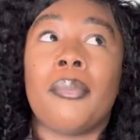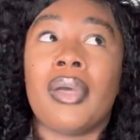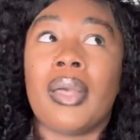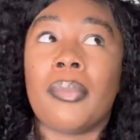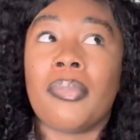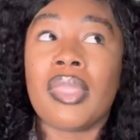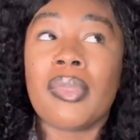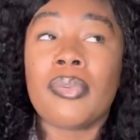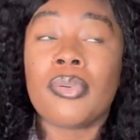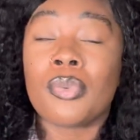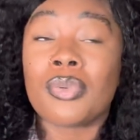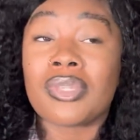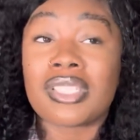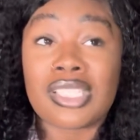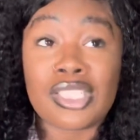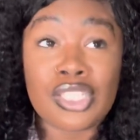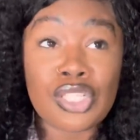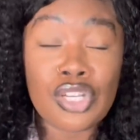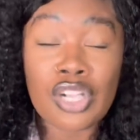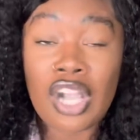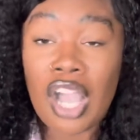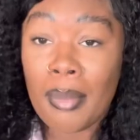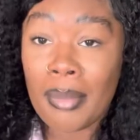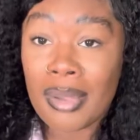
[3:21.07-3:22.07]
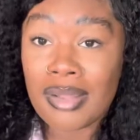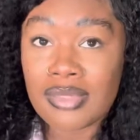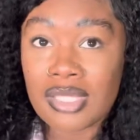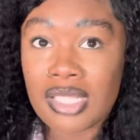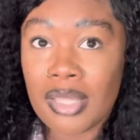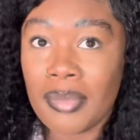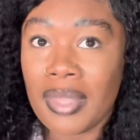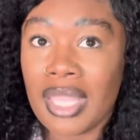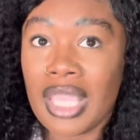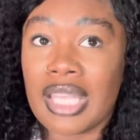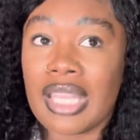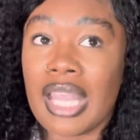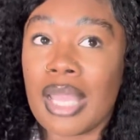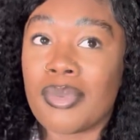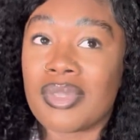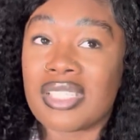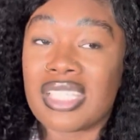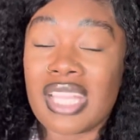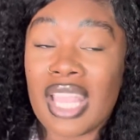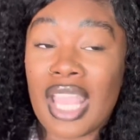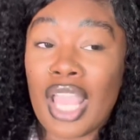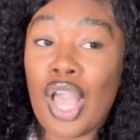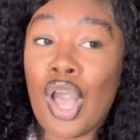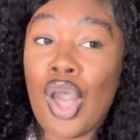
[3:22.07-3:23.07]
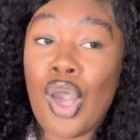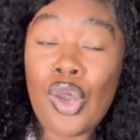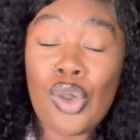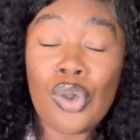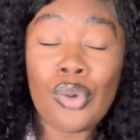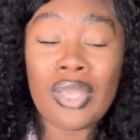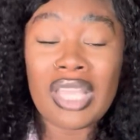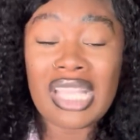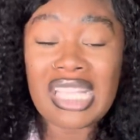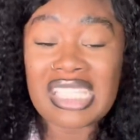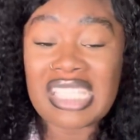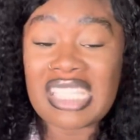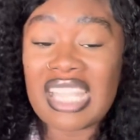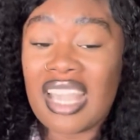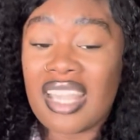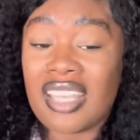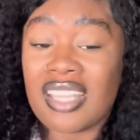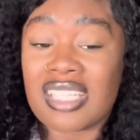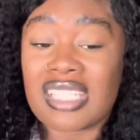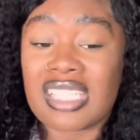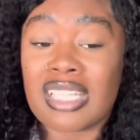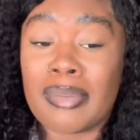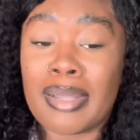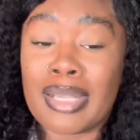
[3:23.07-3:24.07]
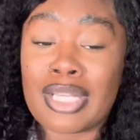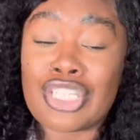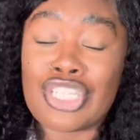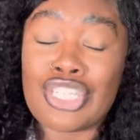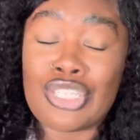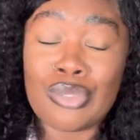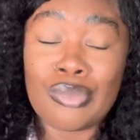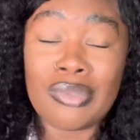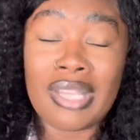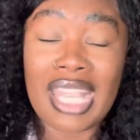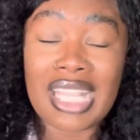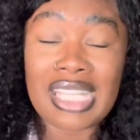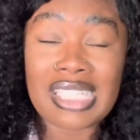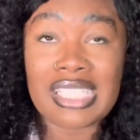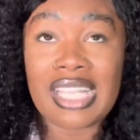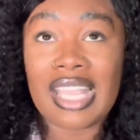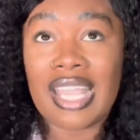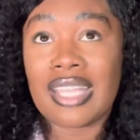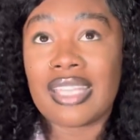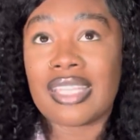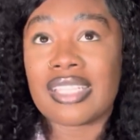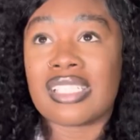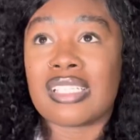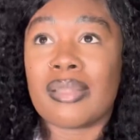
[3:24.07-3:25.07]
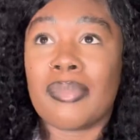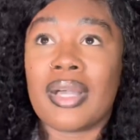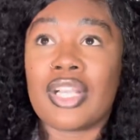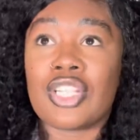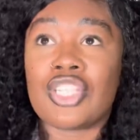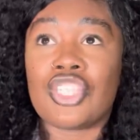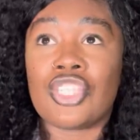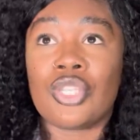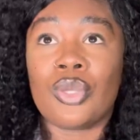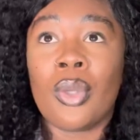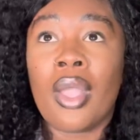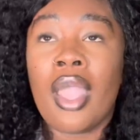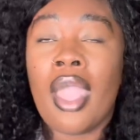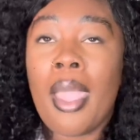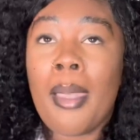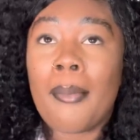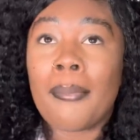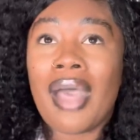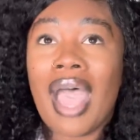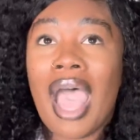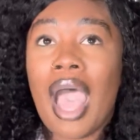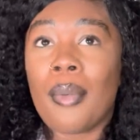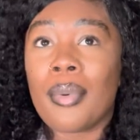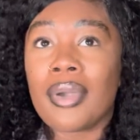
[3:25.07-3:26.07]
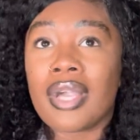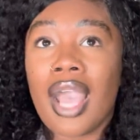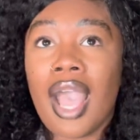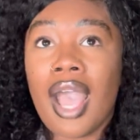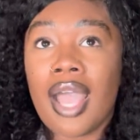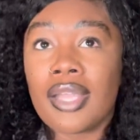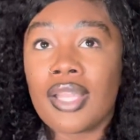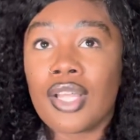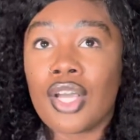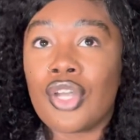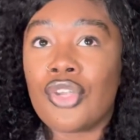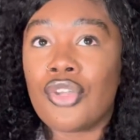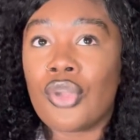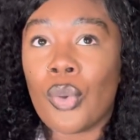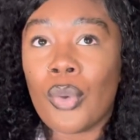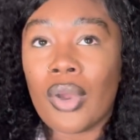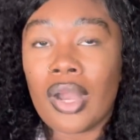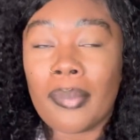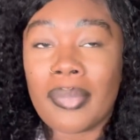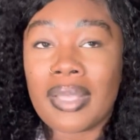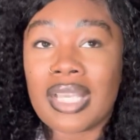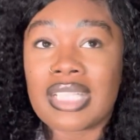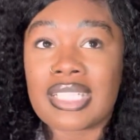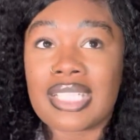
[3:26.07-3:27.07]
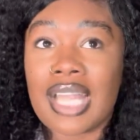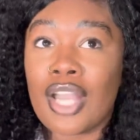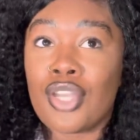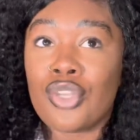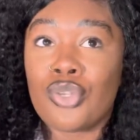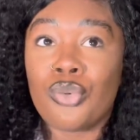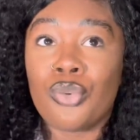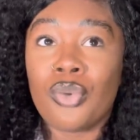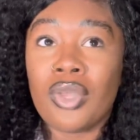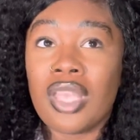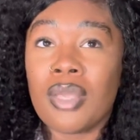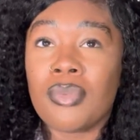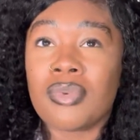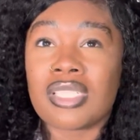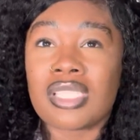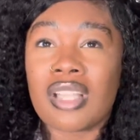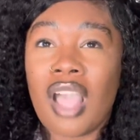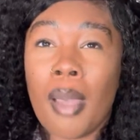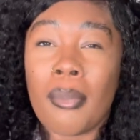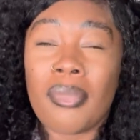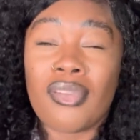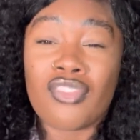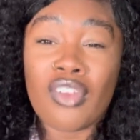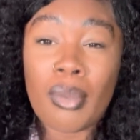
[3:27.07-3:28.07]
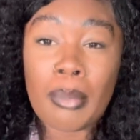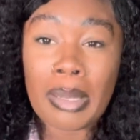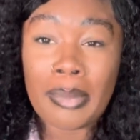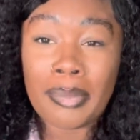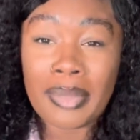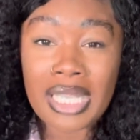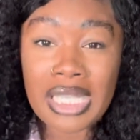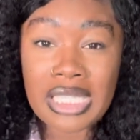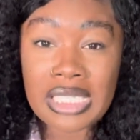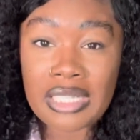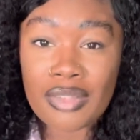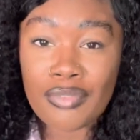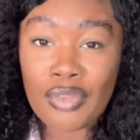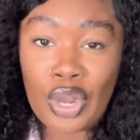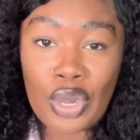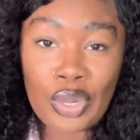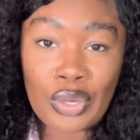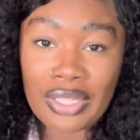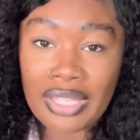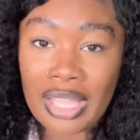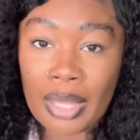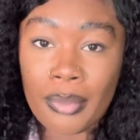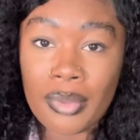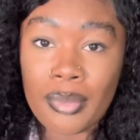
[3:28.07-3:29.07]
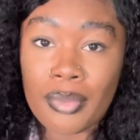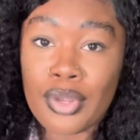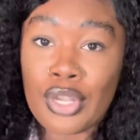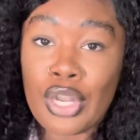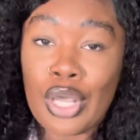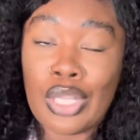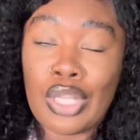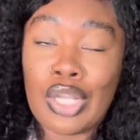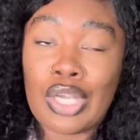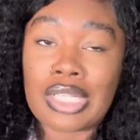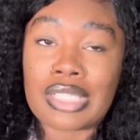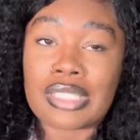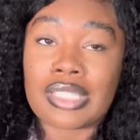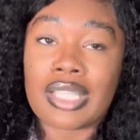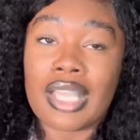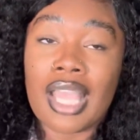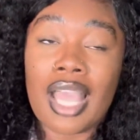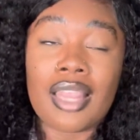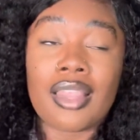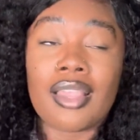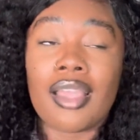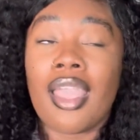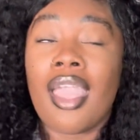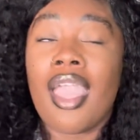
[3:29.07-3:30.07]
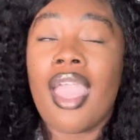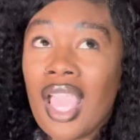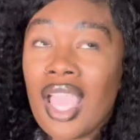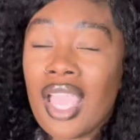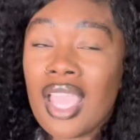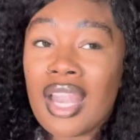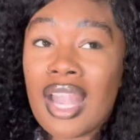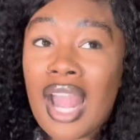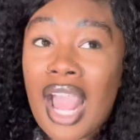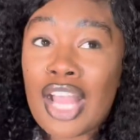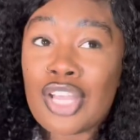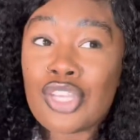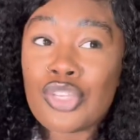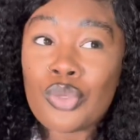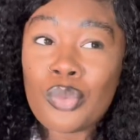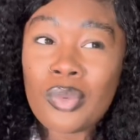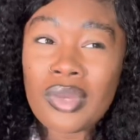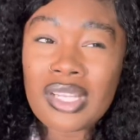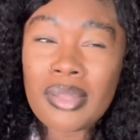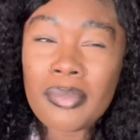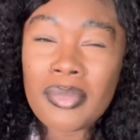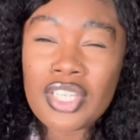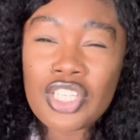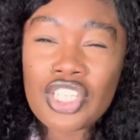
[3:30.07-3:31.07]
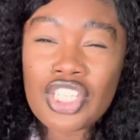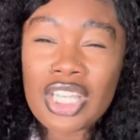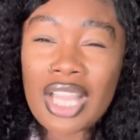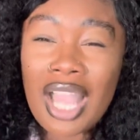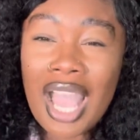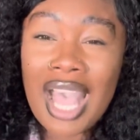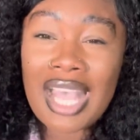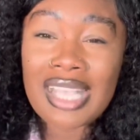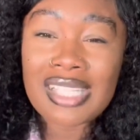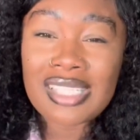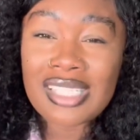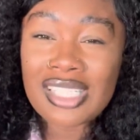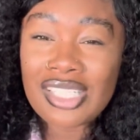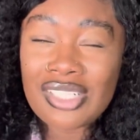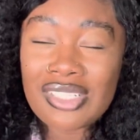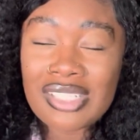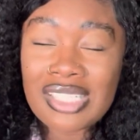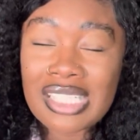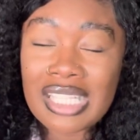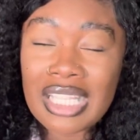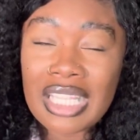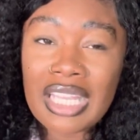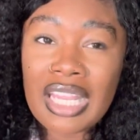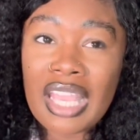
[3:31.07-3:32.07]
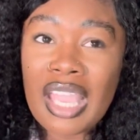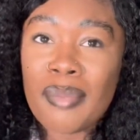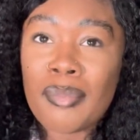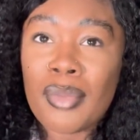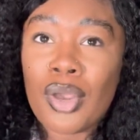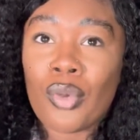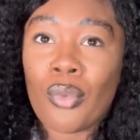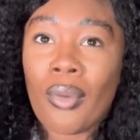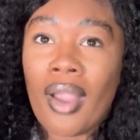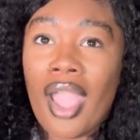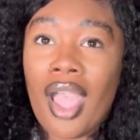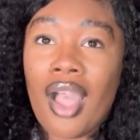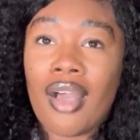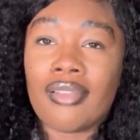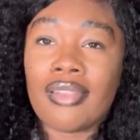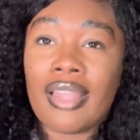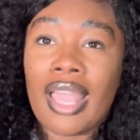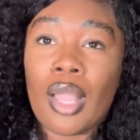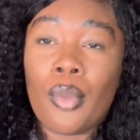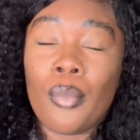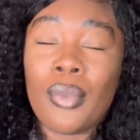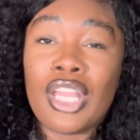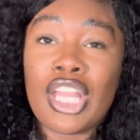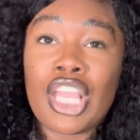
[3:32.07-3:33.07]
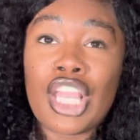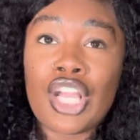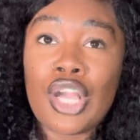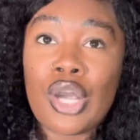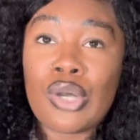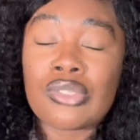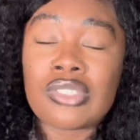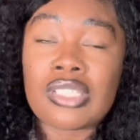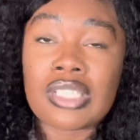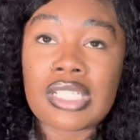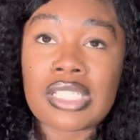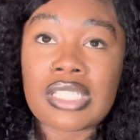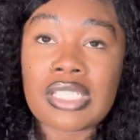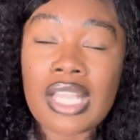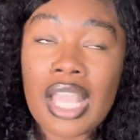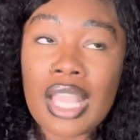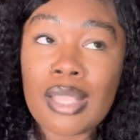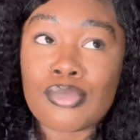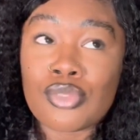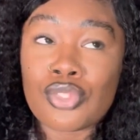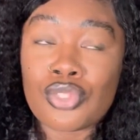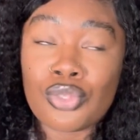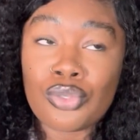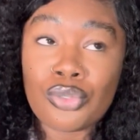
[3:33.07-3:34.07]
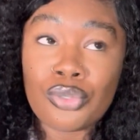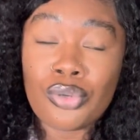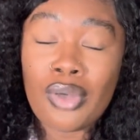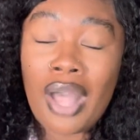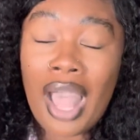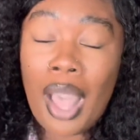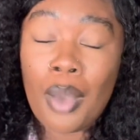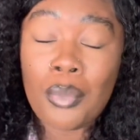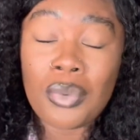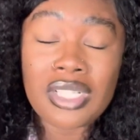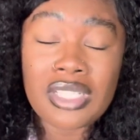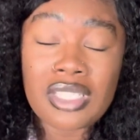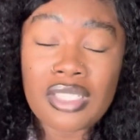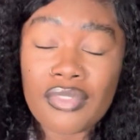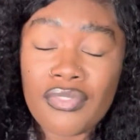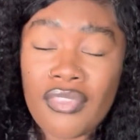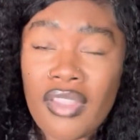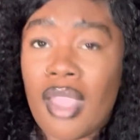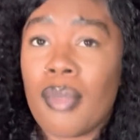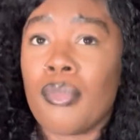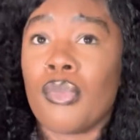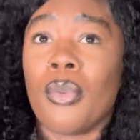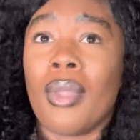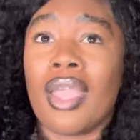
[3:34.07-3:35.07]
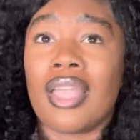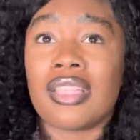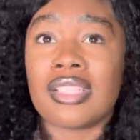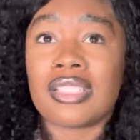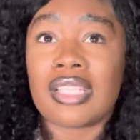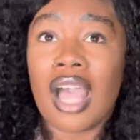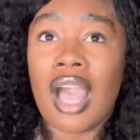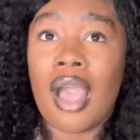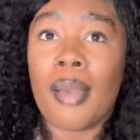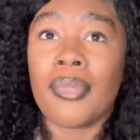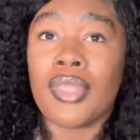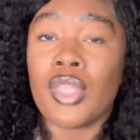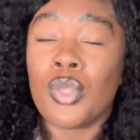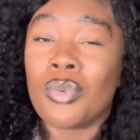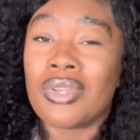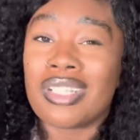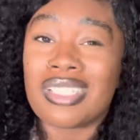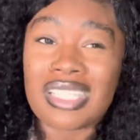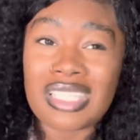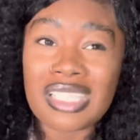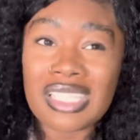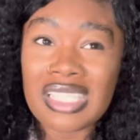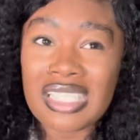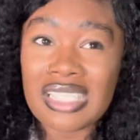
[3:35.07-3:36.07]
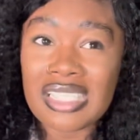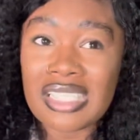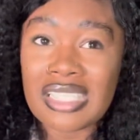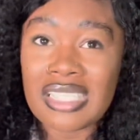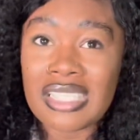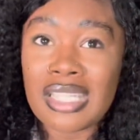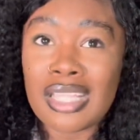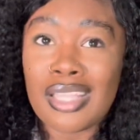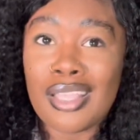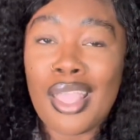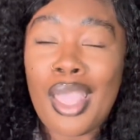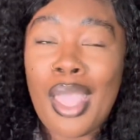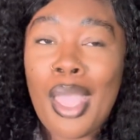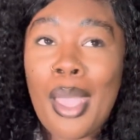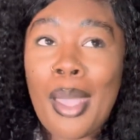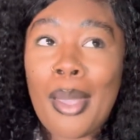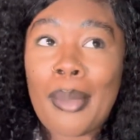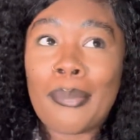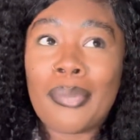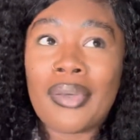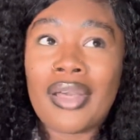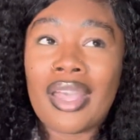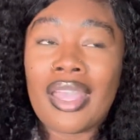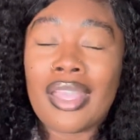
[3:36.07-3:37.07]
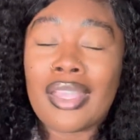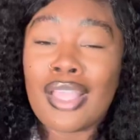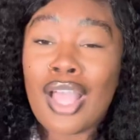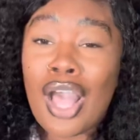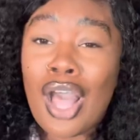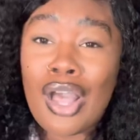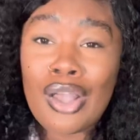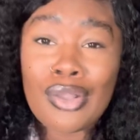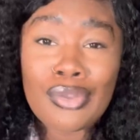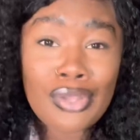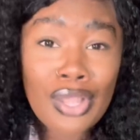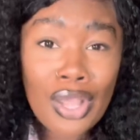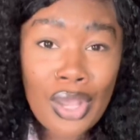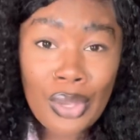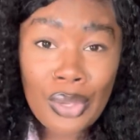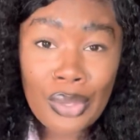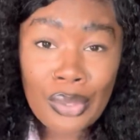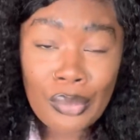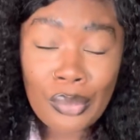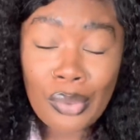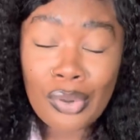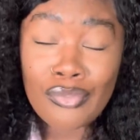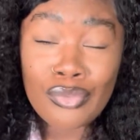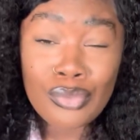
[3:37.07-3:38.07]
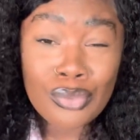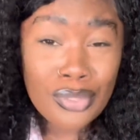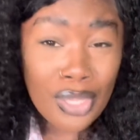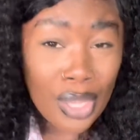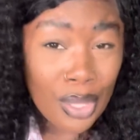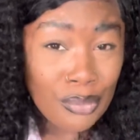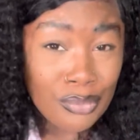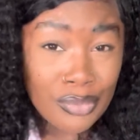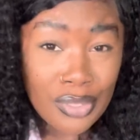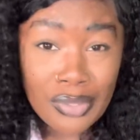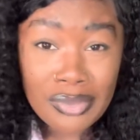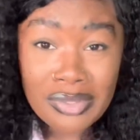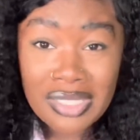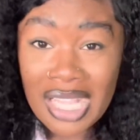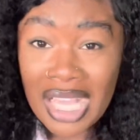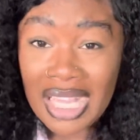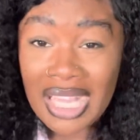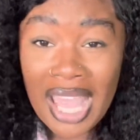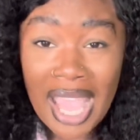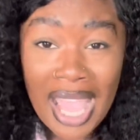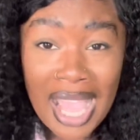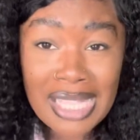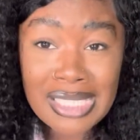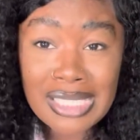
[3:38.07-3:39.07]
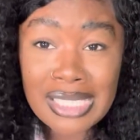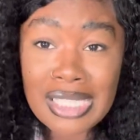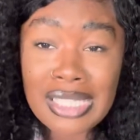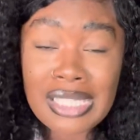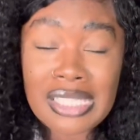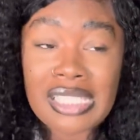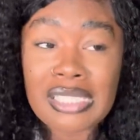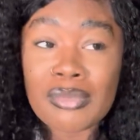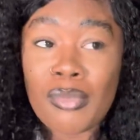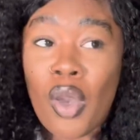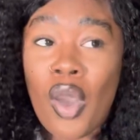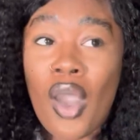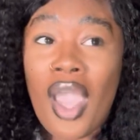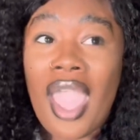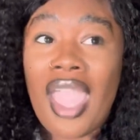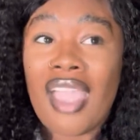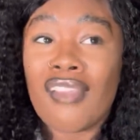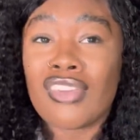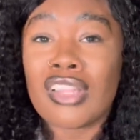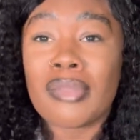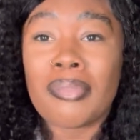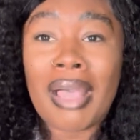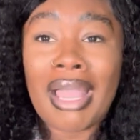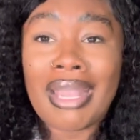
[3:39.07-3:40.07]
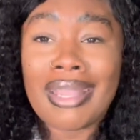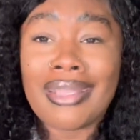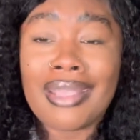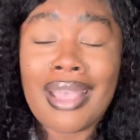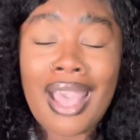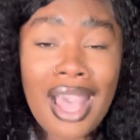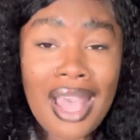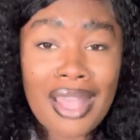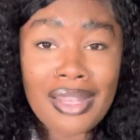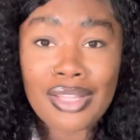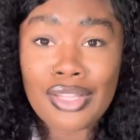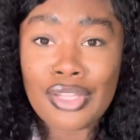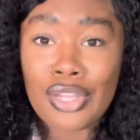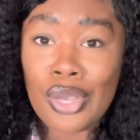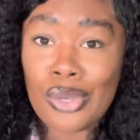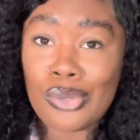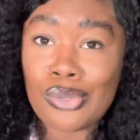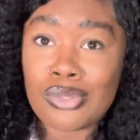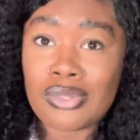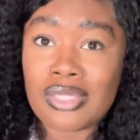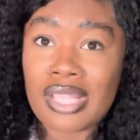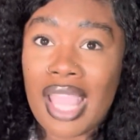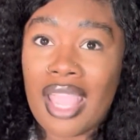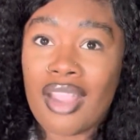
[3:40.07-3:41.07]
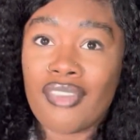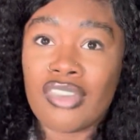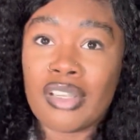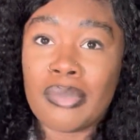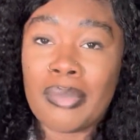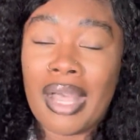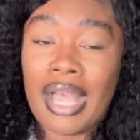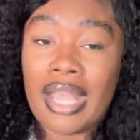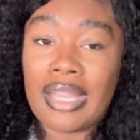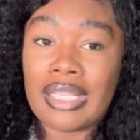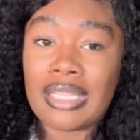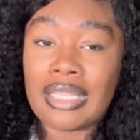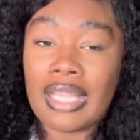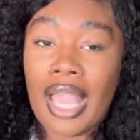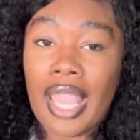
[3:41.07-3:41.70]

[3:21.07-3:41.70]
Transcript: But people would still come up to me and they would say, oh, he said this about you, they said this about you. But I would kind of ignore it because I knew he was coming from a place of hurt, like we were no longer together. And I do want to mention, I still seen him around. Like, we didn't go to the same school. I went to FAMU at the time, he went to TCC. But y'all know, or if you don't know, Tallahassee is small. Everybody kind of knows everybody.